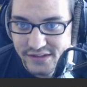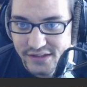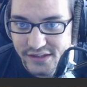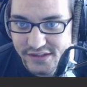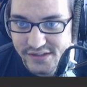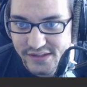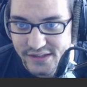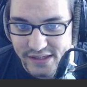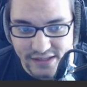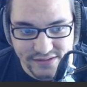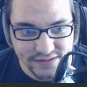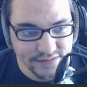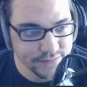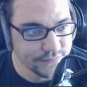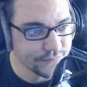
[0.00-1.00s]
Good to see you
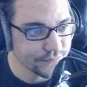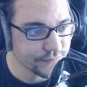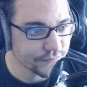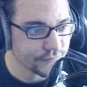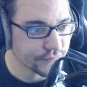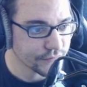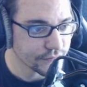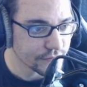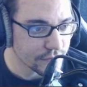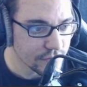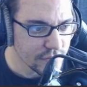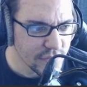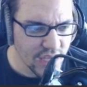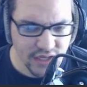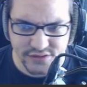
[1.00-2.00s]
guys.
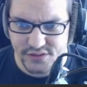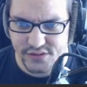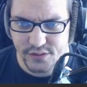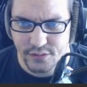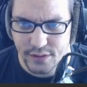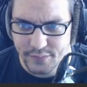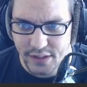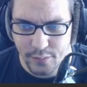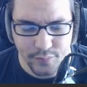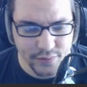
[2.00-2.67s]
Also, I'm a